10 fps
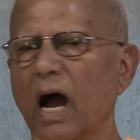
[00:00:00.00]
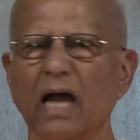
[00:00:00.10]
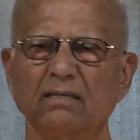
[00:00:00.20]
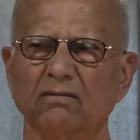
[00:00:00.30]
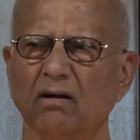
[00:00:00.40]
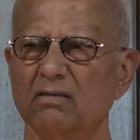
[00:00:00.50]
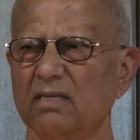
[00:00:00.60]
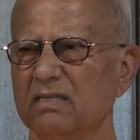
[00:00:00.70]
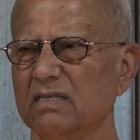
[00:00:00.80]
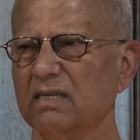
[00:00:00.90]
I thought
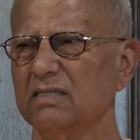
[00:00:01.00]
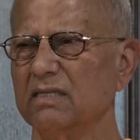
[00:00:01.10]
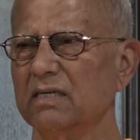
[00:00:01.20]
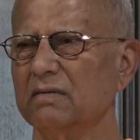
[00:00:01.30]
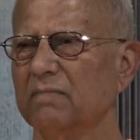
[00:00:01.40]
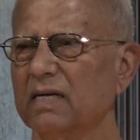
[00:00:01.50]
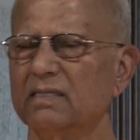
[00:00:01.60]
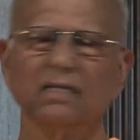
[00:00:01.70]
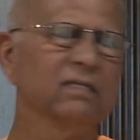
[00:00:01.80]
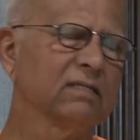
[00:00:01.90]
it is a dream. I
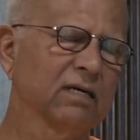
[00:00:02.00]
just